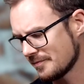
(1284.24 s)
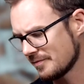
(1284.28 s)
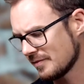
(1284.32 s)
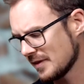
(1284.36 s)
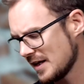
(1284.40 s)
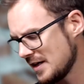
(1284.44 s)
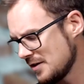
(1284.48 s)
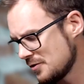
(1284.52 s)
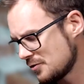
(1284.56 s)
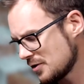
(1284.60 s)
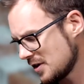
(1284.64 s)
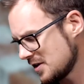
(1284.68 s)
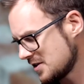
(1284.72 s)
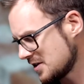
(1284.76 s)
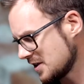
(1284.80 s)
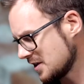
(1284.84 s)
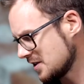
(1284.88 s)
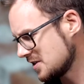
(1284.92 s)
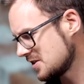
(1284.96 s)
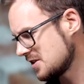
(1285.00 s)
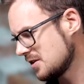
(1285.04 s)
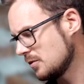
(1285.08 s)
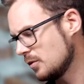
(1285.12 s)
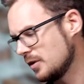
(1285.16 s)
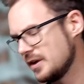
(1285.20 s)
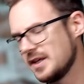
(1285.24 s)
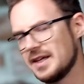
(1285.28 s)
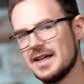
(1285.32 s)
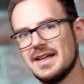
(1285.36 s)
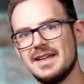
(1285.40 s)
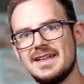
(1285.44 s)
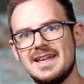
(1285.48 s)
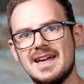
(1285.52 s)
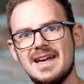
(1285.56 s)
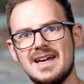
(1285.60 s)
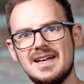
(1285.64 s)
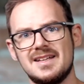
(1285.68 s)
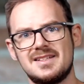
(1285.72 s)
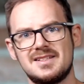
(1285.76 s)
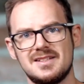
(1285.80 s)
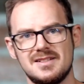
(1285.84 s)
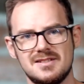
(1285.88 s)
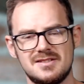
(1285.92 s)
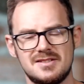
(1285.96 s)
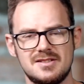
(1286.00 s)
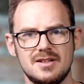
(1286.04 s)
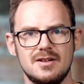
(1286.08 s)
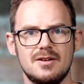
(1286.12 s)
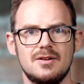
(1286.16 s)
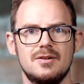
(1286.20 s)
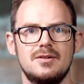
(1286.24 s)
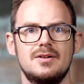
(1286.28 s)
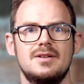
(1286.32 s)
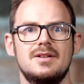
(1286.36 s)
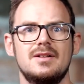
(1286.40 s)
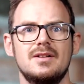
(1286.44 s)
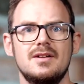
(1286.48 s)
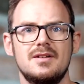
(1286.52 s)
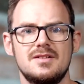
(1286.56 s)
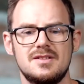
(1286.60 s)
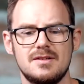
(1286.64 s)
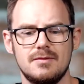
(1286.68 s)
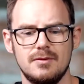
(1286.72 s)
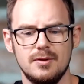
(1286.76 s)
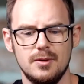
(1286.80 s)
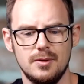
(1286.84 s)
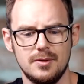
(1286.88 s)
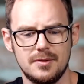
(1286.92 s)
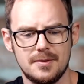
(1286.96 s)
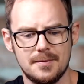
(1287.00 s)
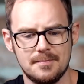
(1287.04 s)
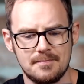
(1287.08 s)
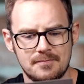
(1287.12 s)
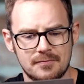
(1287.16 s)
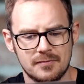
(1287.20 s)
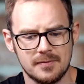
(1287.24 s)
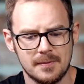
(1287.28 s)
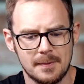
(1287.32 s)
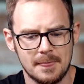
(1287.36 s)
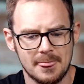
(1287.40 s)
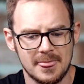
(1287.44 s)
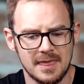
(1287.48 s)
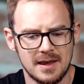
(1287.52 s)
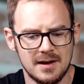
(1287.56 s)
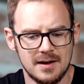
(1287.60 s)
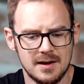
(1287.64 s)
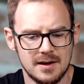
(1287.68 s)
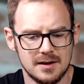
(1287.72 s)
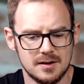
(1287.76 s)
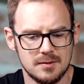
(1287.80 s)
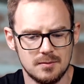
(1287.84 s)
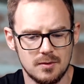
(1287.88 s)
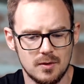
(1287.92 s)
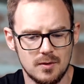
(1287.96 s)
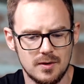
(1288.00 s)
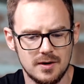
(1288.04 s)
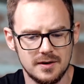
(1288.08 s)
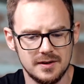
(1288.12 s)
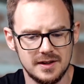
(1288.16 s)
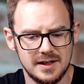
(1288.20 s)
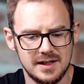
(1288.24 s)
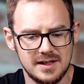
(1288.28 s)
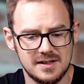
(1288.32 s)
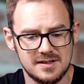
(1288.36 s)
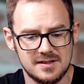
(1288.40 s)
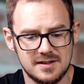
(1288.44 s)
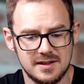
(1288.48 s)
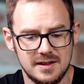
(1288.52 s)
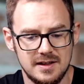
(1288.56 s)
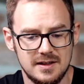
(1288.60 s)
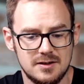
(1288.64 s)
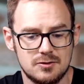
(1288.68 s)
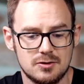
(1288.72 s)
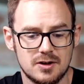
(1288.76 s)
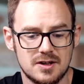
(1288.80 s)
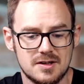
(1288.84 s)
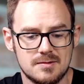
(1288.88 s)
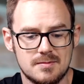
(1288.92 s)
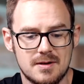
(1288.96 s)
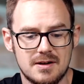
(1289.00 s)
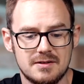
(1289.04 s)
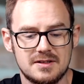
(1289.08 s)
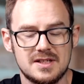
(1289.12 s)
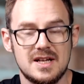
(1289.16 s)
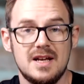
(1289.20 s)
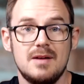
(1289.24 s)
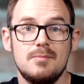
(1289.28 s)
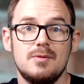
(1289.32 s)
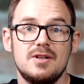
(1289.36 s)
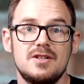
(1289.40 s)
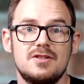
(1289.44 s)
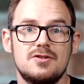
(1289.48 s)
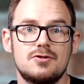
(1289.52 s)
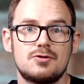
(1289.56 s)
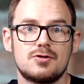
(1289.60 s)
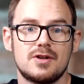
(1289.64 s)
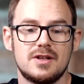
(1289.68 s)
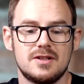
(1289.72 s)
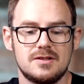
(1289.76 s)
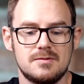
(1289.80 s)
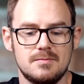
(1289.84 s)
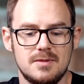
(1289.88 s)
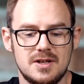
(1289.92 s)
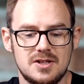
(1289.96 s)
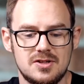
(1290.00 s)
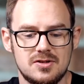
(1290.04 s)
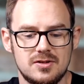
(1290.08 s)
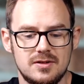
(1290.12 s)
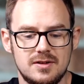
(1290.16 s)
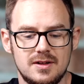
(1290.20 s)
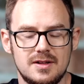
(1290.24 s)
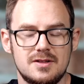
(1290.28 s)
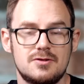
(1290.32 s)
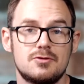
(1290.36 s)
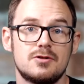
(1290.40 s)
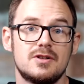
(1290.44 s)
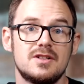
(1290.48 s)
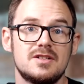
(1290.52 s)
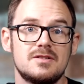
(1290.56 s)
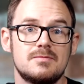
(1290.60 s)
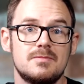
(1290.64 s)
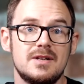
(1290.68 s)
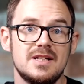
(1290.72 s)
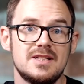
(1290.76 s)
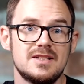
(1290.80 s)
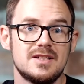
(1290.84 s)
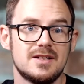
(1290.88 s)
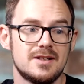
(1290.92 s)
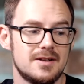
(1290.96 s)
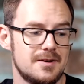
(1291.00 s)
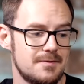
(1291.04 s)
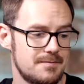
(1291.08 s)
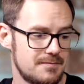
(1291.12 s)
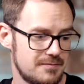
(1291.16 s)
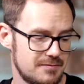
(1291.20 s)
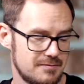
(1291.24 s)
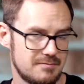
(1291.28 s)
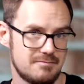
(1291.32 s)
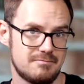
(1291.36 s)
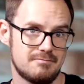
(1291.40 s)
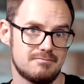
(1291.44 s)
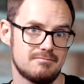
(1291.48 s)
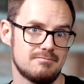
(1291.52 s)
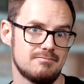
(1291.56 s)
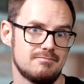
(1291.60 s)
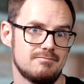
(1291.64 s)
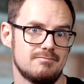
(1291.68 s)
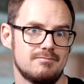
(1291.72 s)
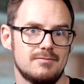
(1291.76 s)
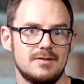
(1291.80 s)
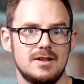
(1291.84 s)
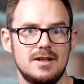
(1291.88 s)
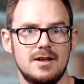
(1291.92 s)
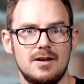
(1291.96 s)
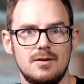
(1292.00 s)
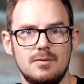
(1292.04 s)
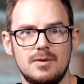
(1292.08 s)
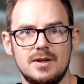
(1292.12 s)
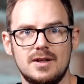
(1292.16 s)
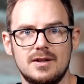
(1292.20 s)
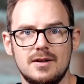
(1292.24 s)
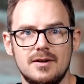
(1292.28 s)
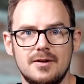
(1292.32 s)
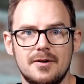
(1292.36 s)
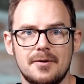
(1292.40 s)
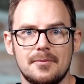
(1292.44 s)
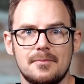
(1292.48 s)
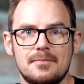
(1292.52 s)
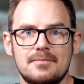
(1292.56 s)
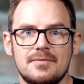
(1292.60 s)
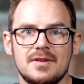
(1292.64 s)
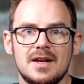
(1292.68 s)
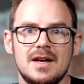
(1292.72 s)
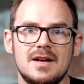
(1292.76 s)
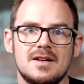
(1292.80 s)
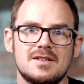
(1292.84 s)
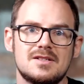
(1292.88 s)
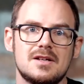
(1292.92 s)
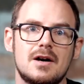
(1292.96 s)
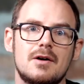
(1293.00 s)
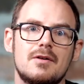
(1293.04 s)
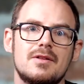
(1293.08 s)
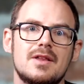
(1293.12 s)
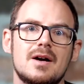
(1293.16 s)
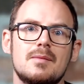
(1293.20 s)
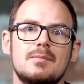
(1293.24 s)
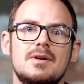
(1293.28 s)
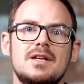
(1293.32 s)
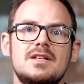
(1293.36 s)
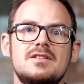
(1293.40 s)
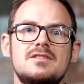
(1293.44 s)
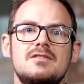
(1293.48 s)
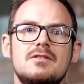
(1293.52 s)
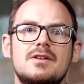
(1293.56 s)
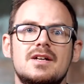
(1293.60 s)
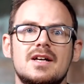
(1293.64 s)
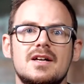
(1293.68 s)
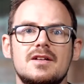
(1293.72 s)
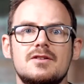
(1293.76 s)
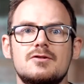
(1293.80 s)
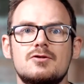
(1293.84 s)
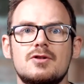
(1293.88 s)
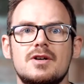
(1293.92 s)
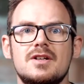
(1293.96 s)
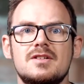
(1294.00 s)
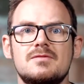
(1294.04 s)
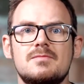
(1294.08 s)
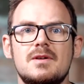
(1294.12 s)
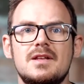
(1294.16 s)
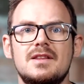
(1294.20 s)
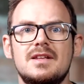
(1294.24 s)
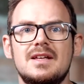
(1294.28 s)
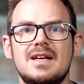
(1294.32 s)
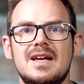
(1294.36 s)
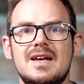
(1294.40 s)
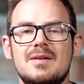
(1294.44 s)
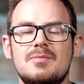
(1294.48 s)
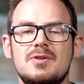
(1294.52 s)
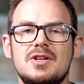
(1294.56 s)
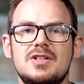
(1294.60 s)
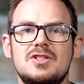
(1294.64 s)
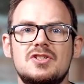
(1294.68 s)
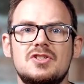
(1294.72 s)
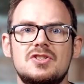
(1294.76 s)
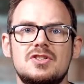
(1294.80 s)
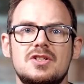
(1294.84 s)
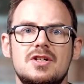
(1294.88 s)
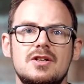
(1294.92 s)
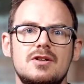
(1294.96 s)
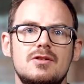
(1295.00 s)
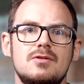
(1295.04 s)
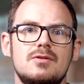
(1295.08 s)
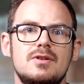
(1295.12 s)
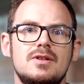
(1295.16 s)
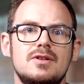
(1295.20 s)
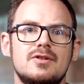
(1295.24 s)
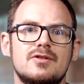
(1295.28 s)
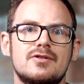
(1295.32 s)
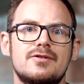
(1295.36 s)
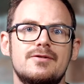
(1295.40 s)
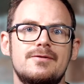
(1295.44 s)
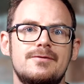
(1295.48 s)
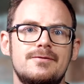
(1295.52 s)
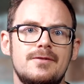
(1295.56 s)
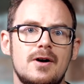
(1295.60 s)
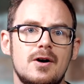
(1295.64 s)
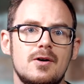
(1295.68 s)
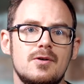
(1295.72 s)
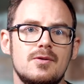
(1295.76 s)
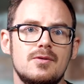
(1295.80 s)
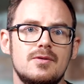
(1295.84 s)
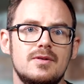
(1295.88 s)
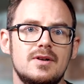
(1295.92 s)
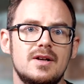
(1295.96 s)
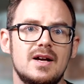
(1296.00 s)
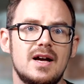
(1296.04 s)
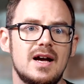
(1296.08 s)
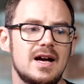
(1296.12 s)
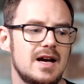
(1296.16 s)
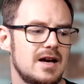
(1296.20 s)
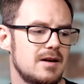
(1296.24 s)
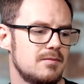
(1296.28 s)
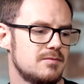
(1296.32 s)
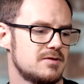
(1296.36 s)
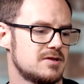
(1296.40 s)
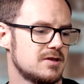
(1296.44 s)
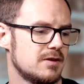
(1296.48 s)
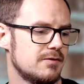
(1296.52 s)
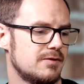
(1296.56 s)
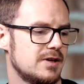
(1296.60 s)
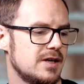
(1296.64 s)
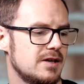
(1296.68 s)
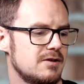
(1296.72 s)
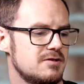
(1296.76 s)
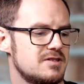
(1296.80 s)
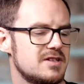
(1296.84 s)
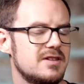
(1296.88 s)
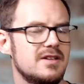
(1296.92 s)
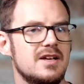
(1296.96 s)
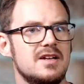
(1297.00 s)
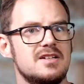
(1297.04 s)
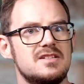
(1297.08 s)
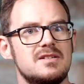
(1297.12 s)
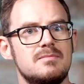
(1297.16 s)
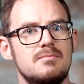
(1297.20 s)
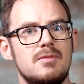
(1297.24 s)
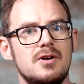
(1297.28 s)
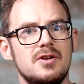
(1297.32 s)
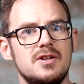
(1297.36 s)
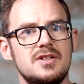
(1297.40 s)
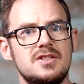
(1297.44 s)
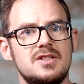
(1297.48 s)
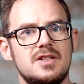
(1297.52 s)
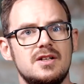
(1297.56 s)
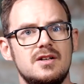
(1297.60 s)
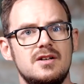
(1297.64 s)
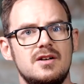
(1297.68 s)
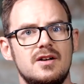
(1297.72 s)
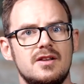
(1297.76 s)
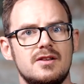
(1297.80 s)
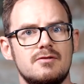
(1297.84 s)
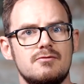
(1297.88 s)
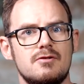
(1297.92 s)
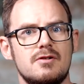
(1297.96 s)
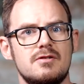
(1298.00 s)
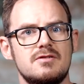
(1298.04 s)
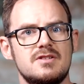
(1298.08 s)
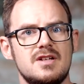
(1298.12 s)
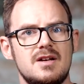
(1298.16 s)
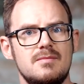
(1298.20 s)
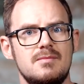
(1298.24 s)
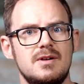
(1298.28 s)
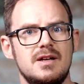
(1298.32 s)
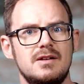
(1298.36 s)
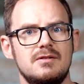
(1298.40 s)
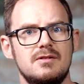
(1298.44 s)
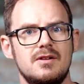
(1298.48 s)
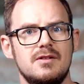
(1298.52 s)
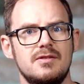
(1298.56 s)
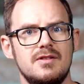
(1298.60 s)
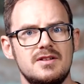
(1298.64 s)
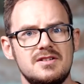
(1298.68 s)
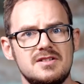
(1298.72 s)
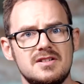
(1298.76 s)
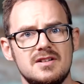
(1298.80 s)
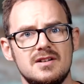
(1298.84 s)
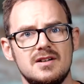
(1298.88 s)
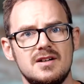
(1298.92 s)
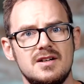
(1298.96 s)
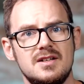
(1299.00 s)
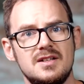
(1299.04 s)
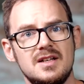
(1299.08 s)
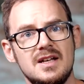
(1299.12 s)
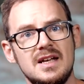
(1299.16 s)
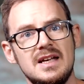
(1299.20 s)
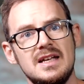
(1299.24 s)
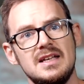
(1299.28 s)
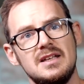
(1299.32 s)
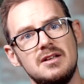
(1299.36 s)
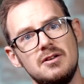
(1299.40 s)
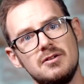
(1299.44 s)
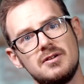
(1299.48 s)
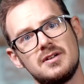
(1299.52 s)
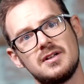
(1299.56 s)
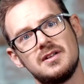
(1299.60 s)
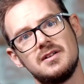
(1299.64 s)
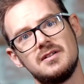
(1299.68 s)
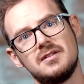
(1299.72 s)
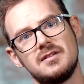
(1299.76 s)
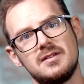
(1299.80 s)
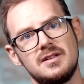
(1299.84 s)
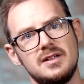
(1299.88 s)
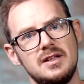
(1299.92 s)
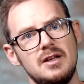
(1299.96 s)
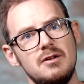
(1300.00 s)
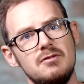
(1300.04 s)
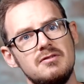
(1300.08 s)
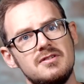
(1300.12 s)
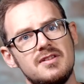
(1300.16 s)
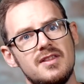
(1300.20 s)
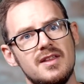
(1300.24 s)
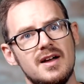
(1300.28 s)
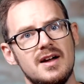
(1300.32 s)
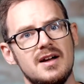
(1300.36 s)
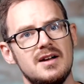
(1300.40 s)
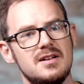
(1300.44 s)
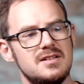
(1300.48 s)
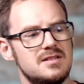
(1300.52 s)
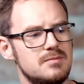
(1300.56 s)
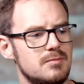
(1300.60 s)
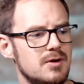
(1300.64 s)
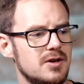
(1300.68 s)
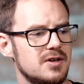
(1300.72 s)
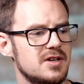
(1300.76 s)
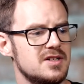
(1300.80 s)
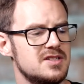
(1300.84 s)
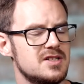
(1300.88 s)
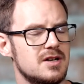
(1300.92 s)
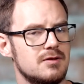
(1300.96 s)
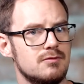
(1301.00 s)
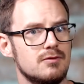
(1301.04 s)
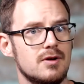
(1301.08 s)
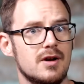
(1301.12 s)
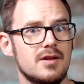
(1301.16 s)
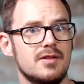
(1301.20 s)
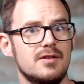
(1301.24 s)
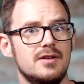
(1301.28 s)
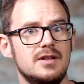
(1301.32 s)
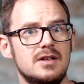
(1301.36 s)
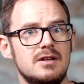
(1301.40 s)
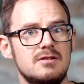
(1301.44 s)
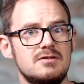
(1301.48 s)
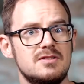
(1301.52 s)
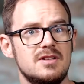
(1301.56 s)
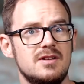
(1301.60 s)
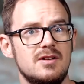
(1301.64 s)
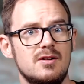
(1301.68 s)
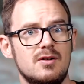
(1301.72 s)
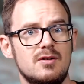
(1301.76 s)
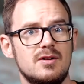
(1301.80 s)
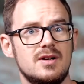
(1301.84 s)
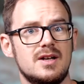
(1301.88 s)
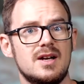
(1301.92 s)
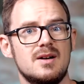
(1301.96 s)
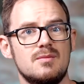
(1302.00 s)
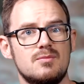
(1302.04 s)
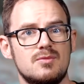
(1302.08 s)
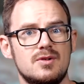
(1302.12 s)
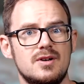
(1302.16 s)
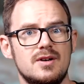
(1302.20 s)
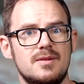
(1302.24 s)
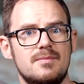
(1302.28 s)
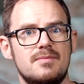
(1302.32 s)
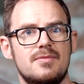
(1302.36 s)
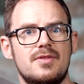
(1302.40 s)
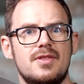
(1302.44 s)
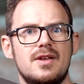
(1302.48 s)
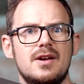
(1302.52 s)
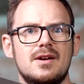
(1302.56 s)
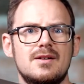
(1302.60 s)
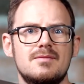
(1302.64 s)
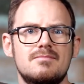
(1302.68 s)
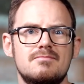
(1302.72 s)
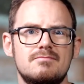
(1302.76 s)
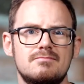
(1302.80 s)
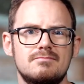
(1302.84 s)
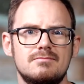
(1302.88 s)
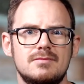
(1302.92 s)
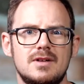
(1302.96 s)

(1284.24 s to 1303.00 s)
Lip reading: Interesting to see what you can get. So let's have a look. Number one is the Transmount image transmission transmitter. There we go. So that means you can transmit the image to your phone. So if you're using that as a monitor on the rosette mount on the side, you can use that as a monitor rather than using the on-camera thing.